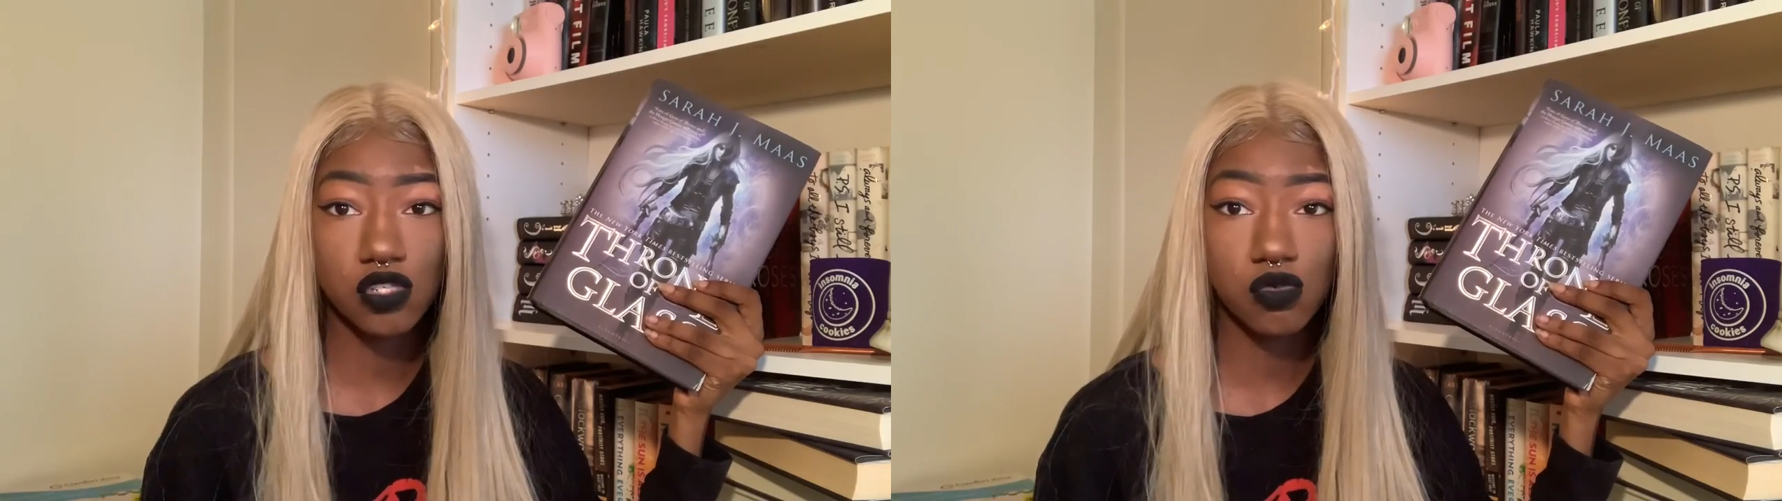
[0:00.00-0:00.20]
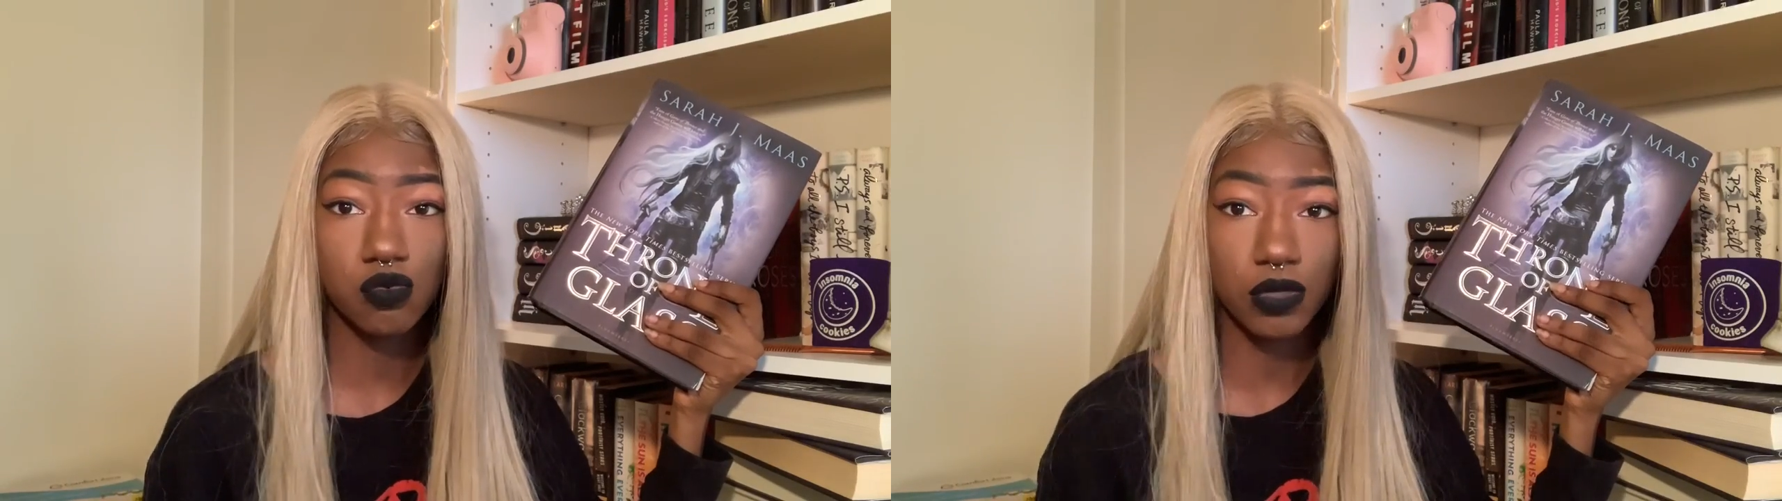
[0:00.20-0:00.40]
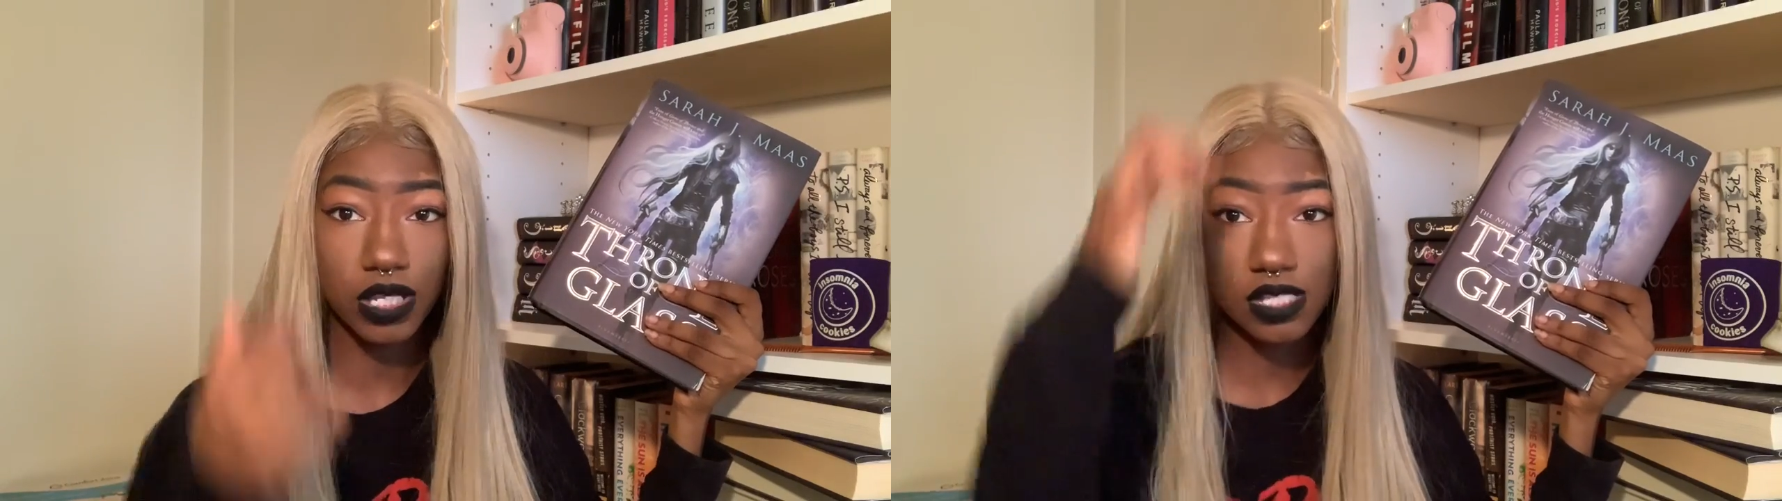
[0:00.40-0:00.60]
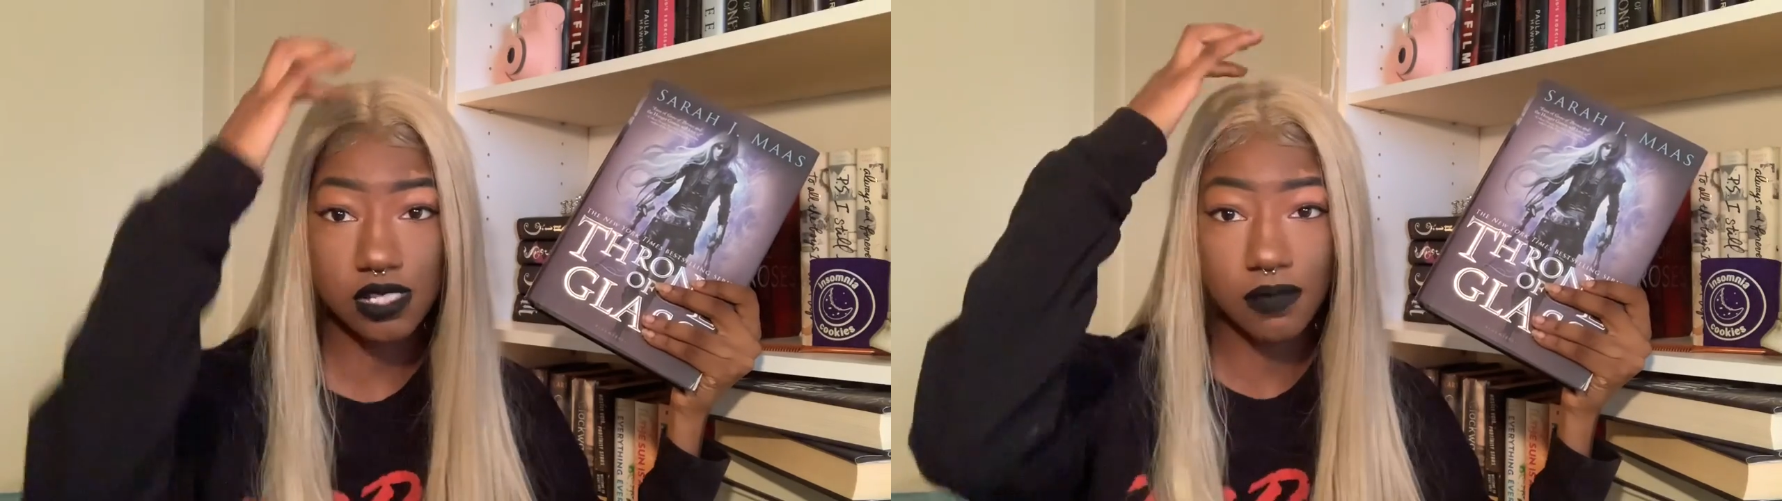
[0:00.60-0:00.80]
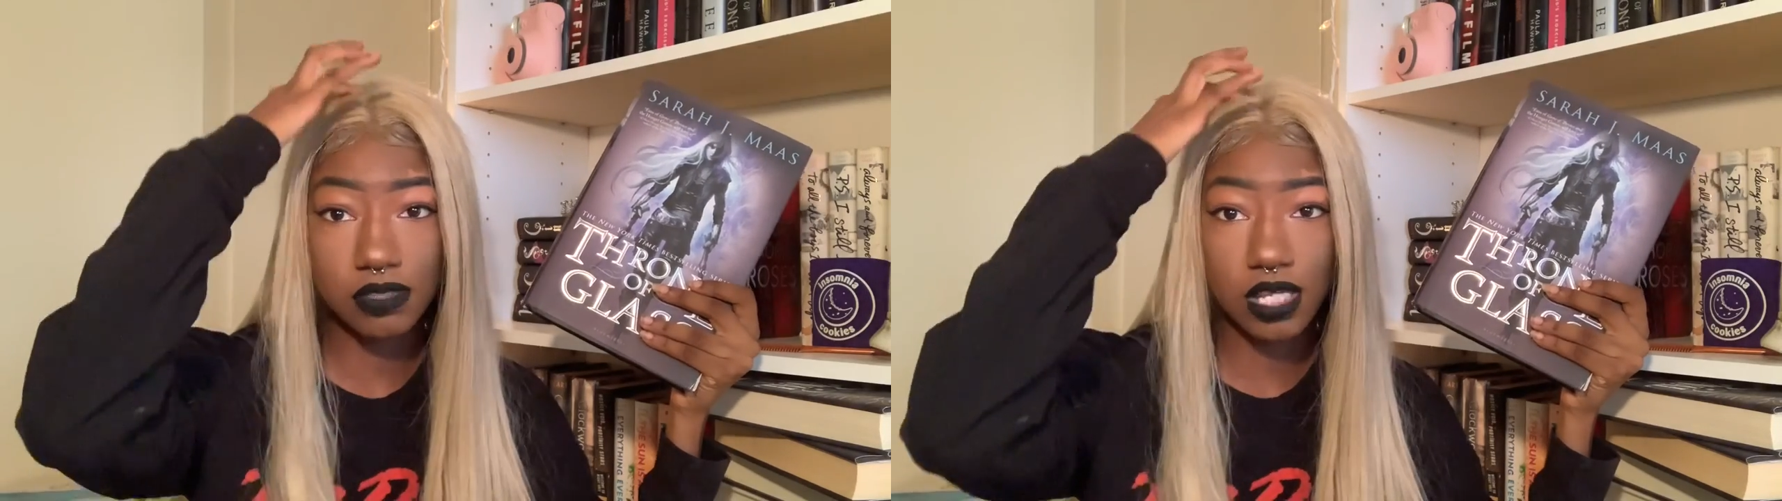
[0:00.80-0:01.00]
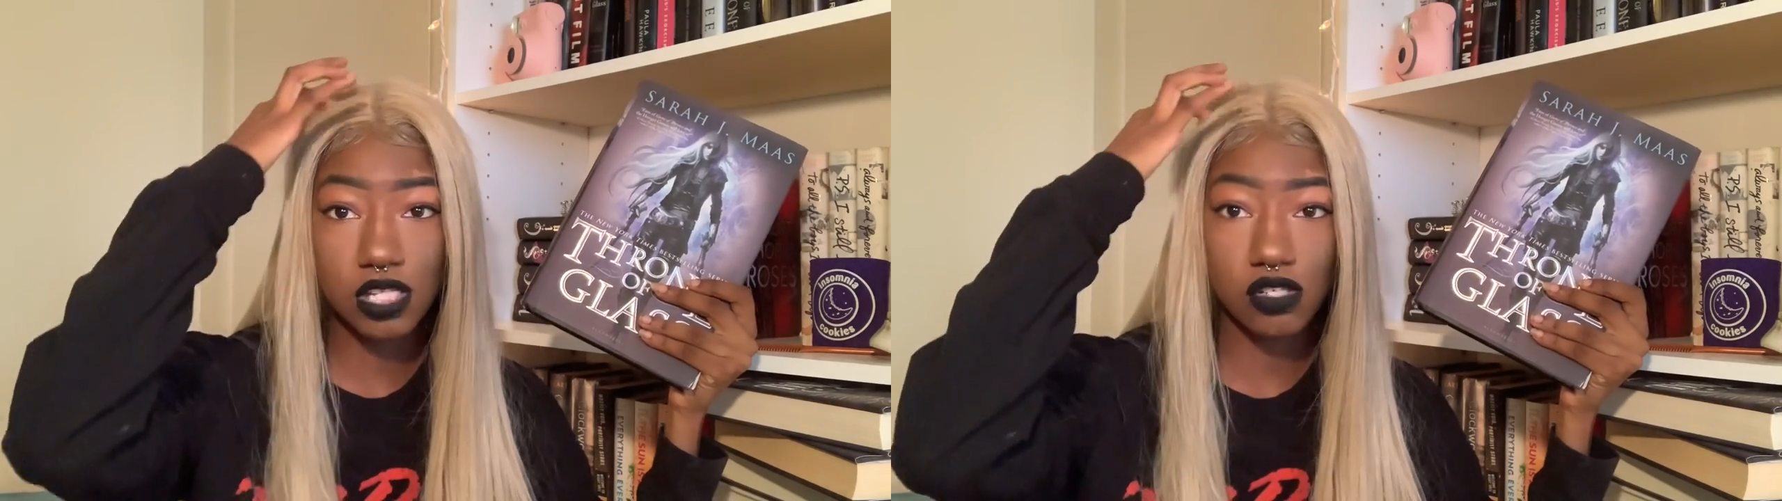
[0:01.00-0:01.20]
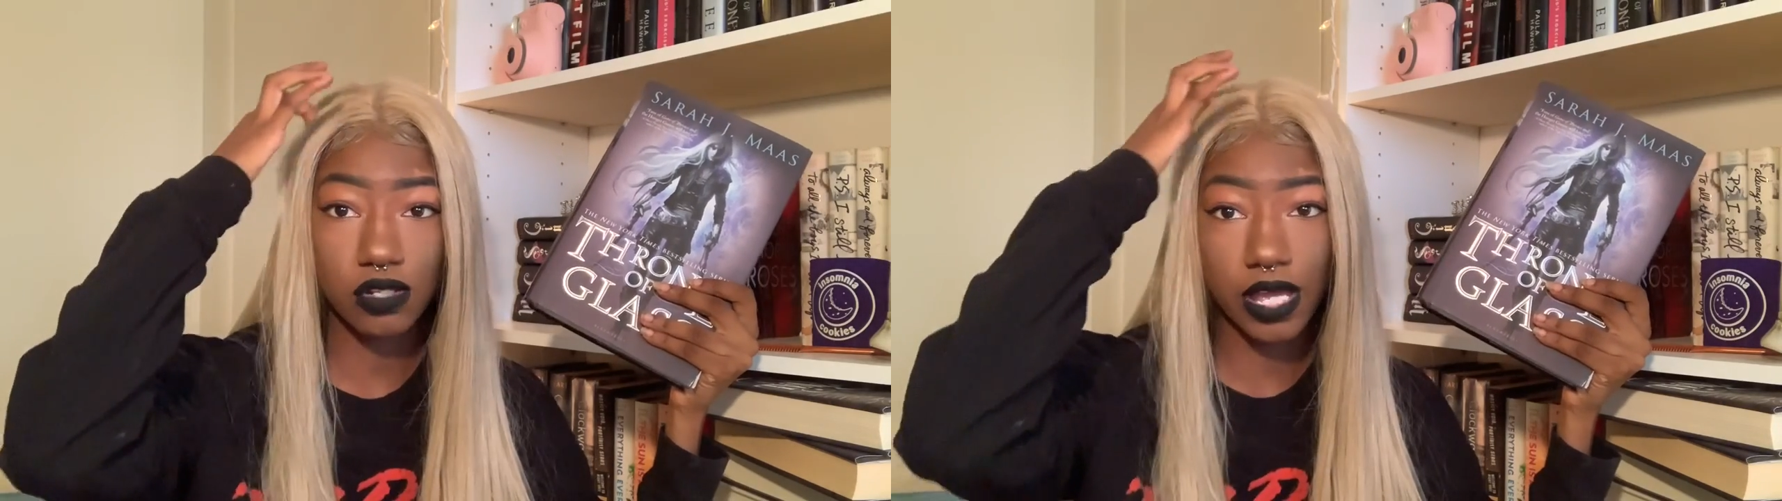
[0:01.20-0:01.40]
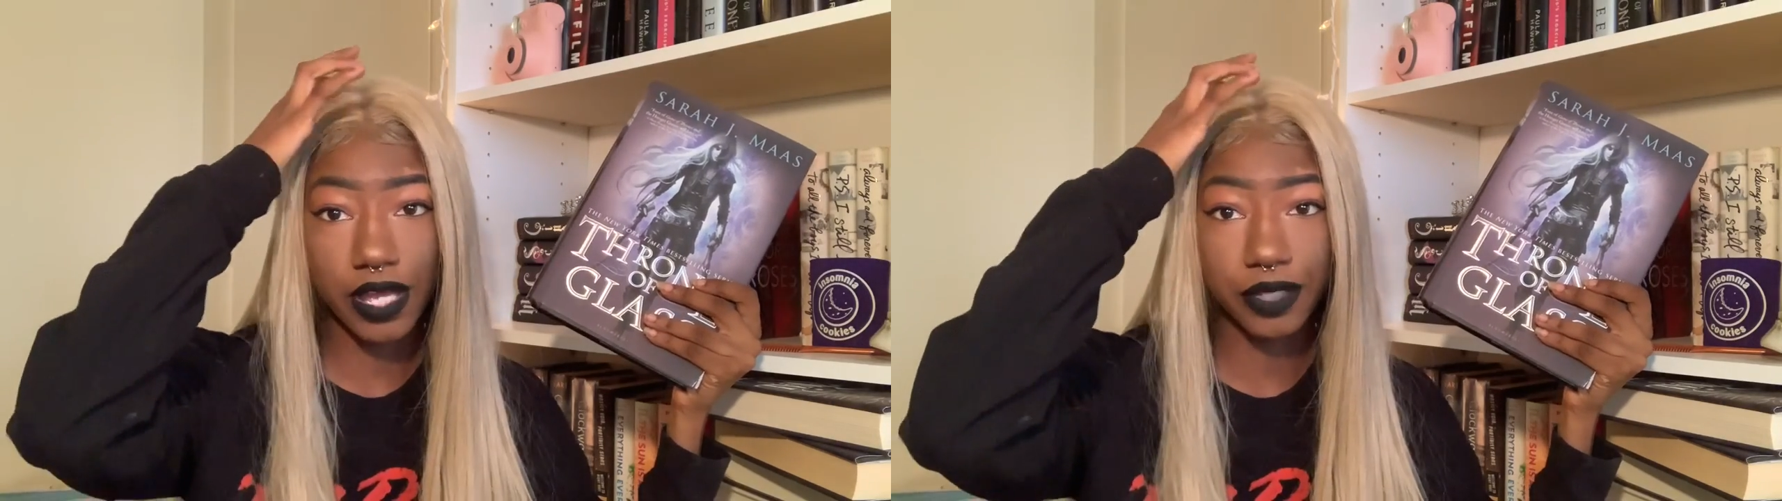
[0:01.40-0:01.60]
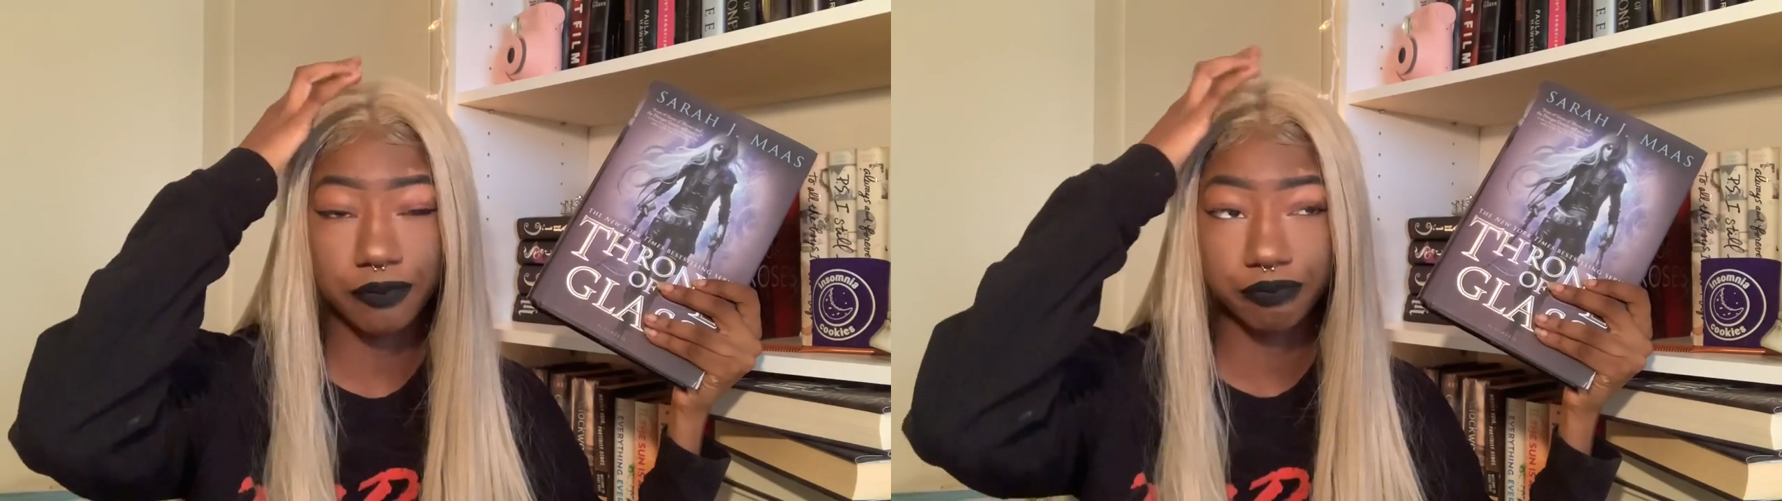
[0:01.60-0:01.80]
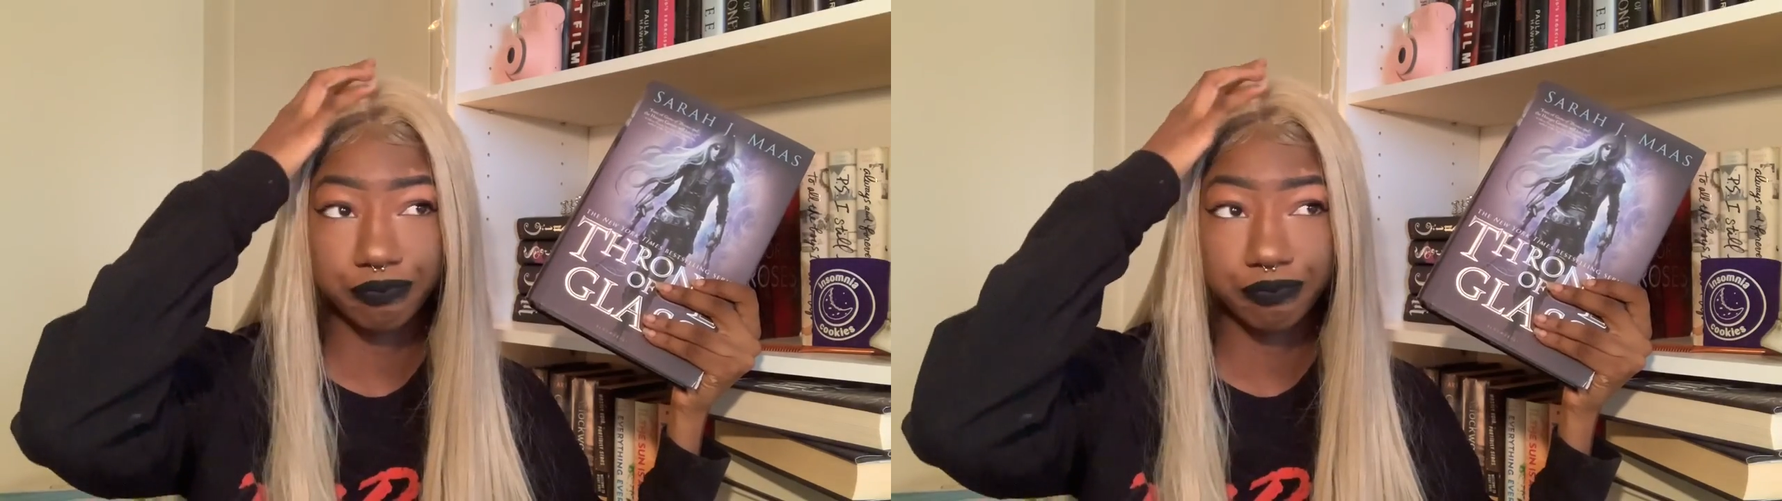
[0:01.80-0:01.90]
to read something. So like.